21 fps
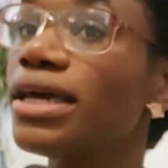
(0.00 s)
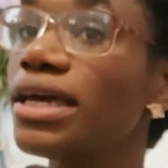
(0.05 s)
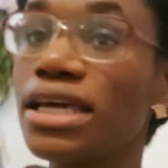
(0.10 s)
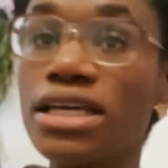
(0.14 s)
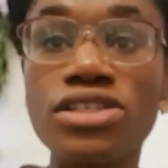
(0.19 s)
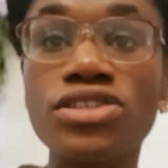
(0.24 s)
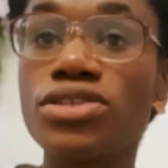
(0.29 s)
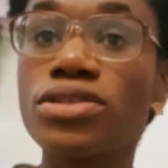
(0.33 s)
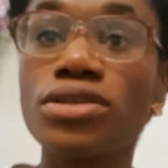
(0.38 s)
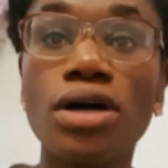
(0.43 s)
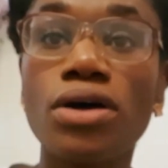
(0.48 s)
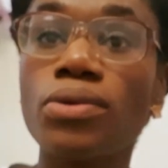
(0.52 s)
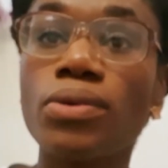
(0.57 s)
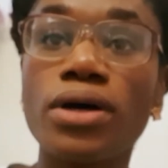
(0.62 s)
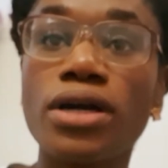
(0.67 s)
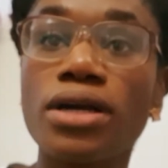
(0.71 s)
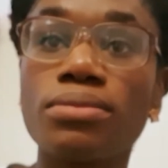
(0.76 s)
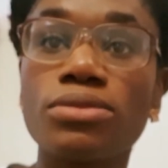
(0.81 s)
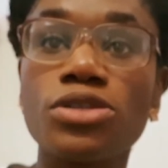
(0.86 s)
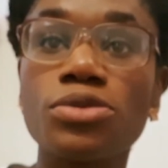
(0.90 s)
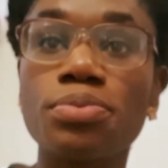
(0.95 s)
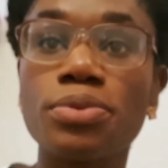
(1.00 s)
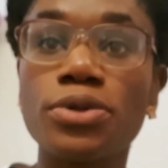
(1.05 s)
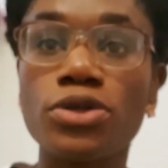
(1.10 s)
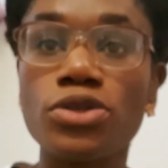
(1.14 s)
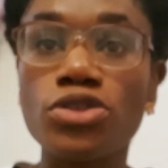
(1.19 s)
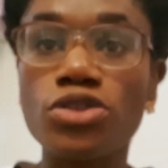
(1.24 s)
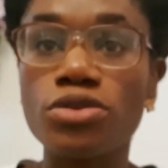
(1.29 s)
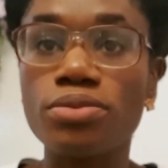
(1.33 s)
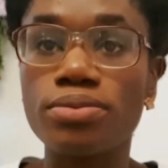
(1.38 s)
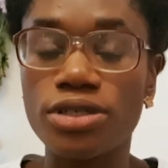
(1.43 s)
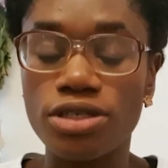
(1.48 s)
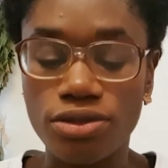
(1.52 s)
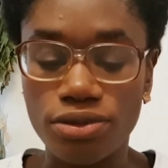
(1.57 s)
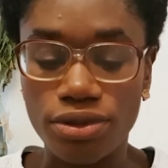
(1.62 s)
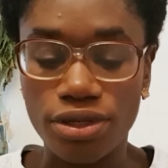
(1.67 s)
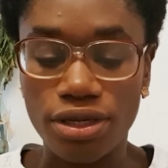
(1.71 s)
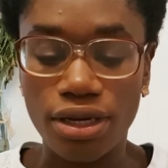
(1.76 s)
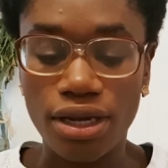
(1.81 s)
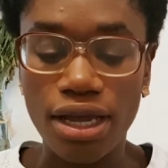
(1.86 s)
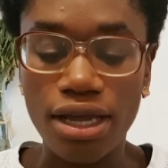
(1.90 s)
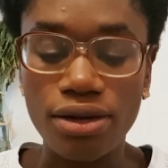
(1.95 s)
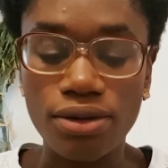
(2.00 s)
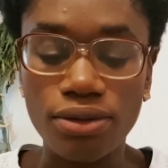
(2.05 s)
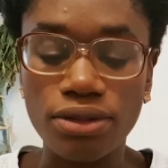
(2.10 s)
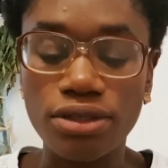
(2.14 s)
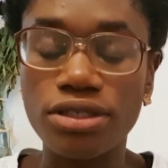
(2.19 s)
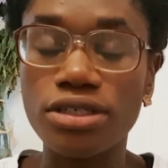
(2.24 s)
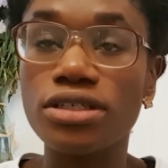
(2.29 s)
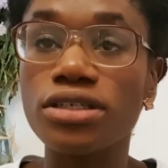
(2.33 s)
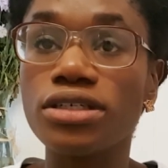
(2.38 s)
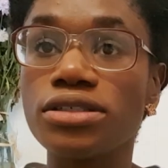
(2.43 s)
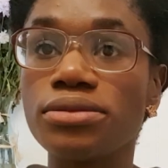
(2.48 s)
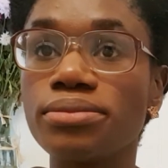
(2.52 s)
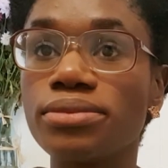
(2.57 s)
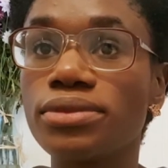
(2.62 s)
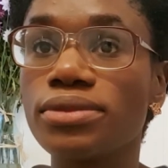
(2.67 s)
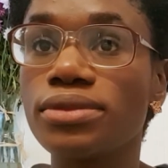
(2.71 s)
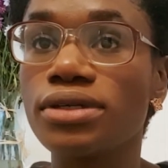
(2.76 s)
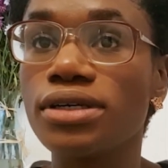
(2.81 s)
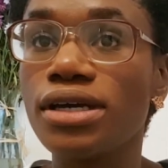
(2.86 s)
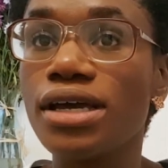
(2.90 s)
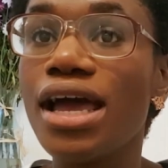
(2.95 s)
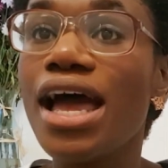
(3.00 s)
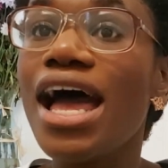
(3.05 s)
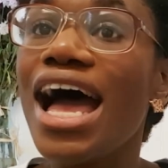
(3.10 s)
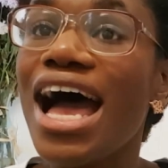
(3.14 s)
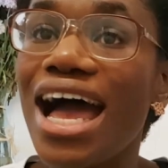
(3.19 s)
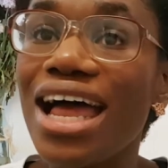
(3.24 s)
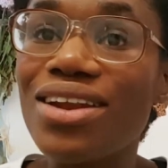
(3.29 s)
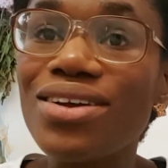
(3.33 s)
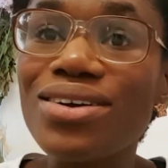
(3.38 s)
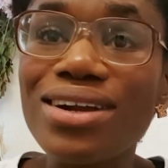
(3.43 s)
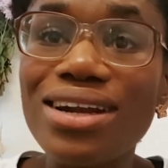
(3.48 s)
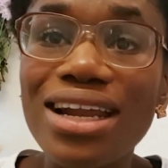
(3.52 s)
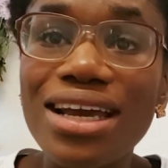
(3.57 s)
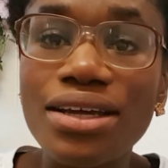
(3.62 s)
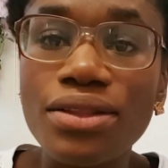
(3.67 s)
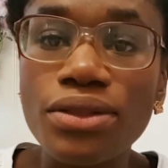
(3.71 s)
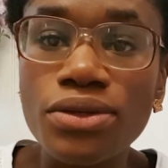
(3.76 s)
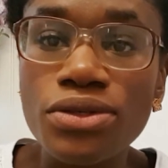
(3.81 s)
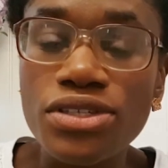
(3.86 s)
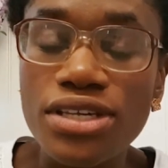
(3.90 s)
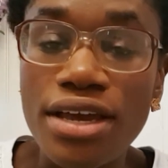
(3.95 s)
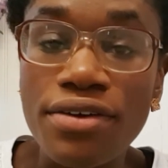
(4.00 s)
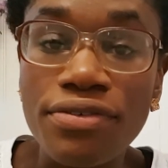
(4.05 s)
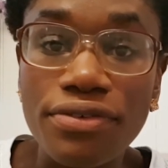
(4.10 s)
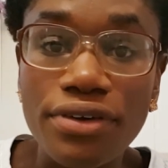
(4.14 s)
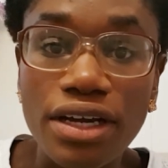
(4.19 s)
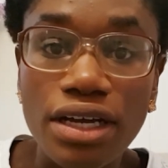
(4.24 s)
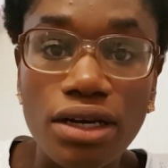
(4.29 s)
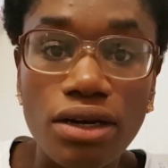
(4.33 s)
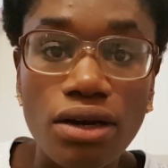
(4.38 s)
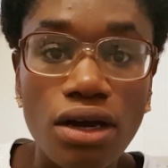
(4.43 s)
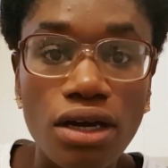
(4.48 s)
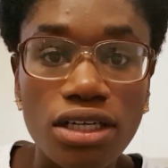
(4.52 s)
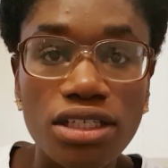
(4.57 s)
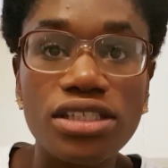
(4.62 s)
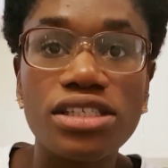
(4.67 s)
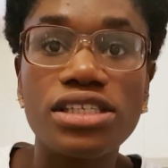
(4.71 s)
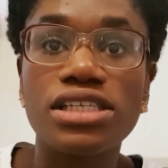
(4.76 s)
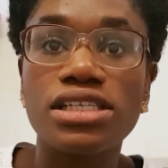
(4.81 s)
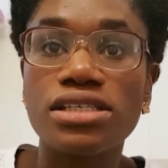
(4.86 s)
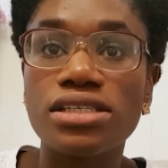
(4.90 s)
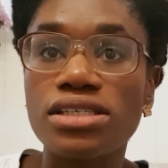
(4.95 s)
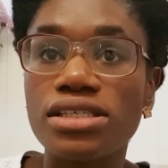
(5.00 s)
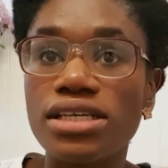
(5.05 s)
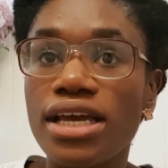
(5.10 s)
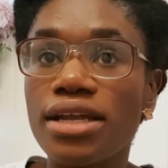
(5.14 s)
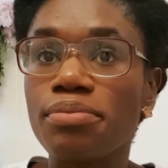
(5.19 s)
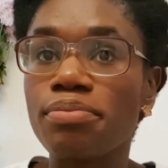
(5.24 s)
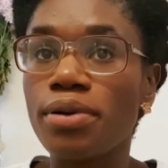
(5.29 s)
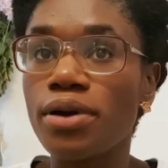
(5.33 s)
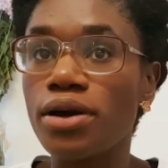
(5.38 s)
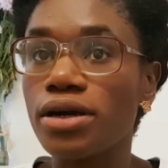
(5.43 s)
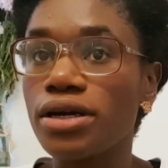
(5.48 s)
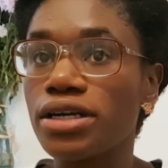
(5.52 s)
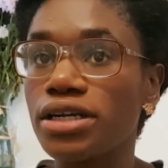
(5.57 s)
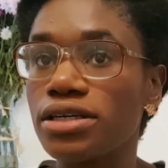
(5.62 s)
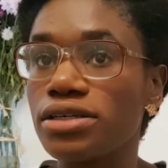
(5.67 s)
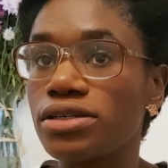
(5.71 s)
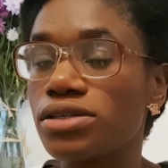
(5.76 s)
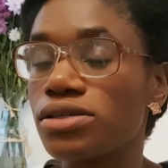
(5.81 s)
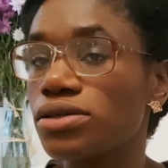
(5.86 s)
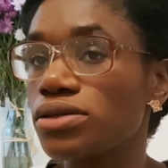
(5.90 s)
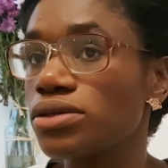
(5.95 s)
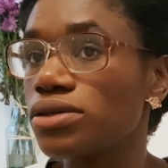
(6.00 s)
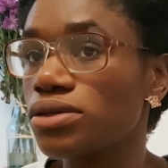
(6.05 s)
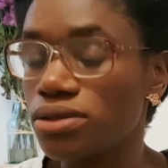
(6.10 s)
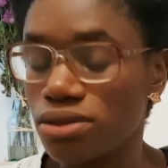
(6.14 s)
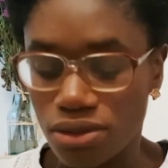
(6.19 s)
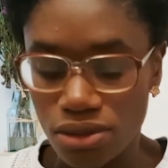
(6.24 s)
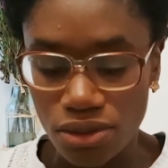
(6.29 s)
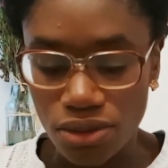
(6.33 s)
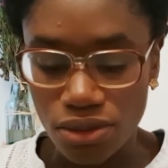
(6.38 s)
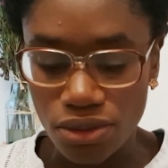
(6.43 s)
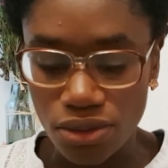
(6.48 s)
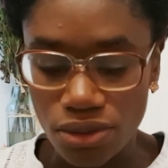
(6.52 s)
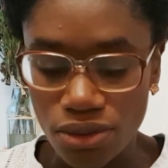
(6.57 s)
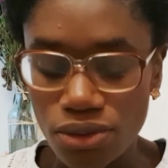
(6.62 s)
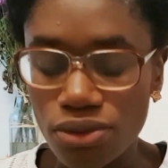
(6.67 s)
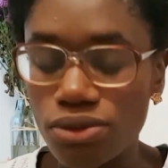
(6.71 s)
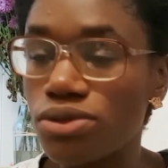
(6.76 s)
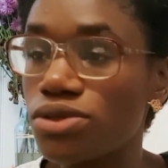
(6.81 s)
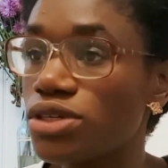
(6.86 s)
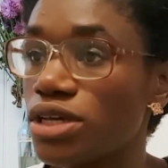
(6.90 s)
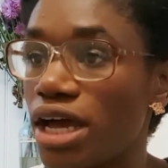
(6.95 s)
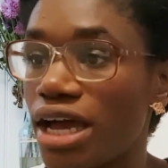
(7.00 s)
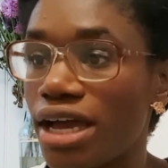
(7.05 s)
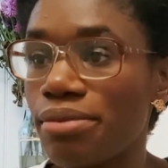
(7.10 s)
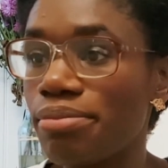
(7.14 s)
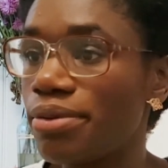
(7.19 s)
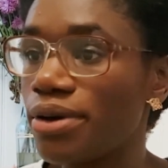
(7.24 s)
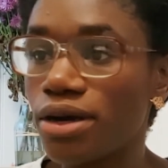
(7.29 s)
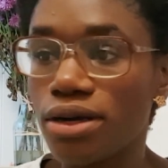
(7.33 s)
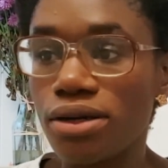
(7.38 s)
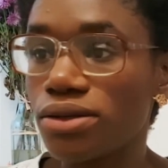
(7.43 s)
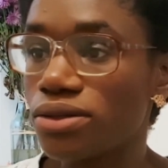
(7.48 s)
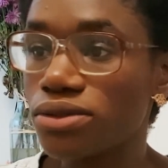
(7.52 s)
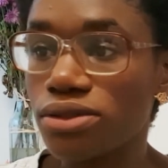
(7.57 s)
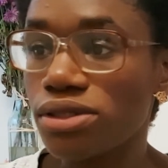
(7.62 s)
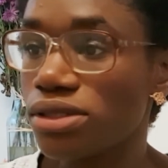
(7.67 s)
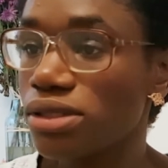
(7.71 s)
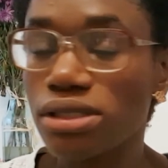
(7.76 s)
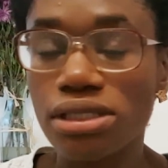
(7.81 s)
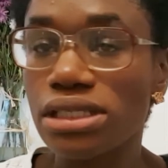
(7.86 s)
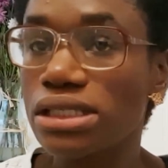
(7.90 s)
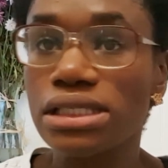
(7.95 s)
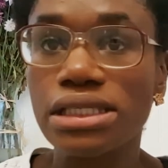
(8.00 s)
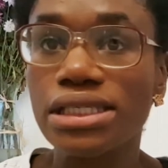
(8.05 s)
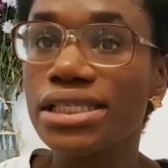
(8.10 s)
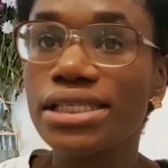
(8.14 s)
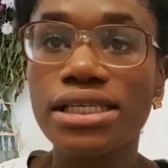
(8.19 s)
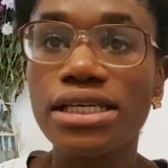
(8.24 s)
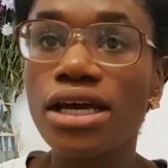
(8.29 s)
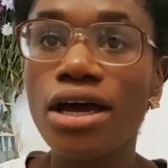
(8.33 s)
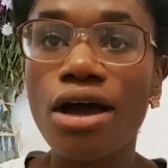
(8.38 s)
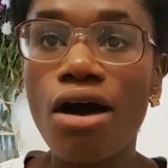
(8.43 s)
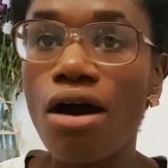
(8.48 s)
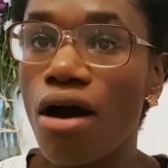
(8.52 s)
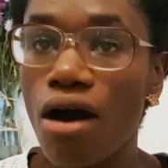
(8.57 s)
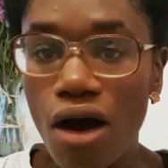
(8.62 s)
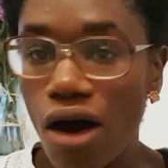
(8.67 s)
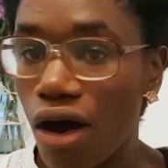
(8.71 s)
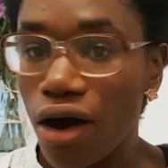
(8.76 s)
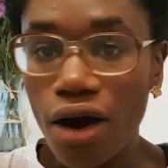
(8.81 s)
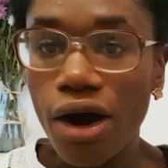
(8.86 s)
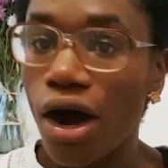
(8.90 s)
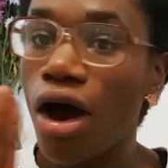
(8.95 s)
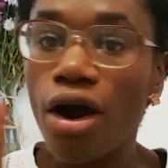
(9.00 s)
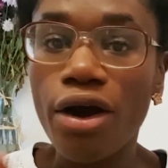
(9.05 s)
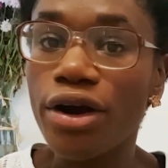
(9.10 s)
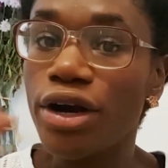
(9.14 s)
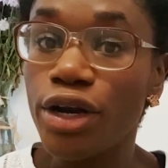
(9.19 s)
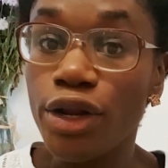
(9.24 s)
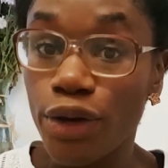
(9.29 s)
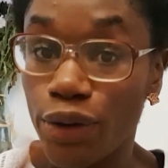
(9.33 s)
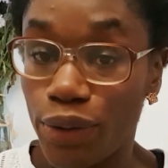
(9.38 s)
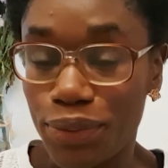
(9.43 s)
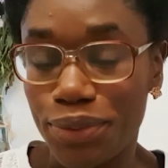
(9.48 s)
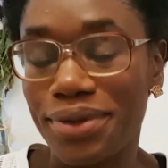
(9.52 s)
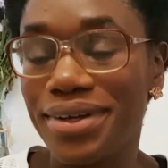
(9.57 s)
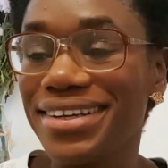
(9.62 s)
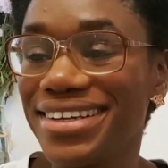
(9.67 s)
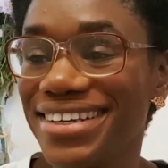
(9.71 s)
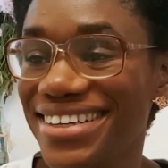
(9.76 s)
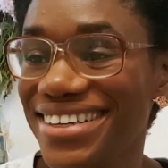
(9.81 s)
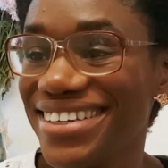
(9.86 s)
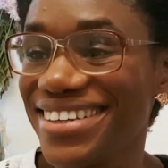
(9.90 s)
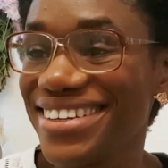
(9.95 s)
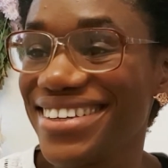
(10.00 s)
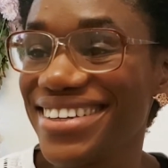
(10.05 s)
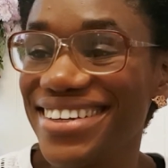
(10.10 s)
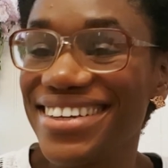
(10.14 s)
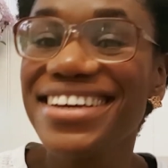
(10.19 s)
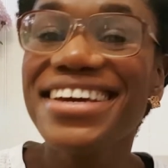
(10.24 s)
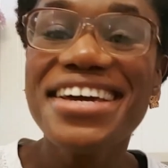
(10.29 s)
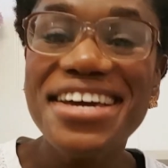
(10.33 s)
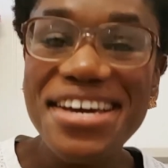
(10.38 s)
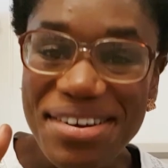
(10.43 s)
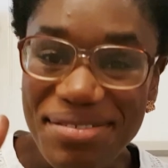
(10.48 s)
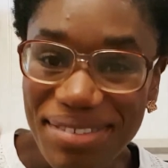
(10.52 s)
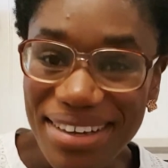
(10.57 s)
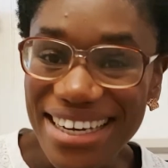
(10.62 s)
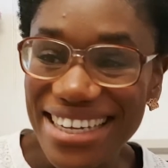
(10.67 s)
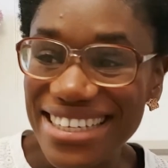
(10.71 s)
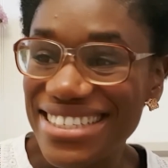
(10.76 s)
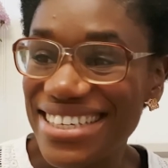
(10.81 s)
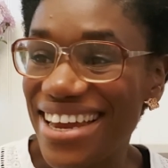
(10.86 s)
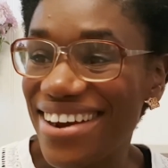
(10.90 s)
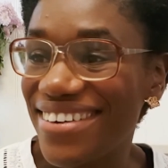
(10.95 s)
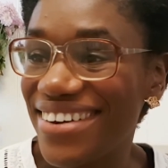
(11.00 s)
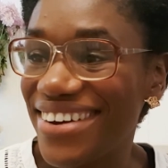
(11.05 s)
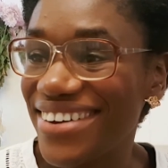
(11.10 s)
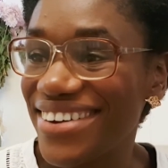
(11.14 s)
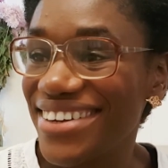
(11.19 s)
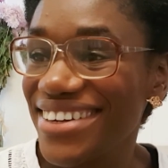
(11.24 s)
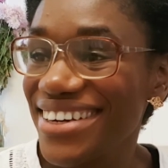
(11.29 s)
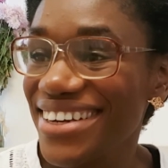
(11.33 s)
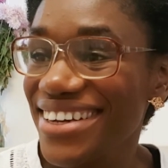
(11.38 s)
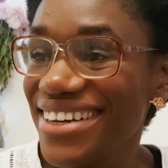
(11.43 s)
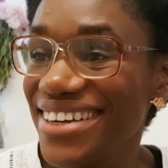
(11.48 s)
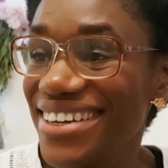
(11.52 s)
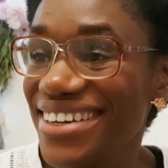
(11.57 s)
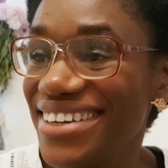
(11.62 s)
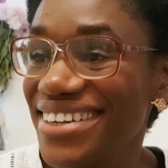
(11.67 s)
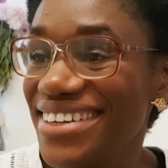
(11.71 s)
is not what I'm supposed to be doing. I look dumb. I look like those African aunties at parties whose eyebrows are no. But let's carry on.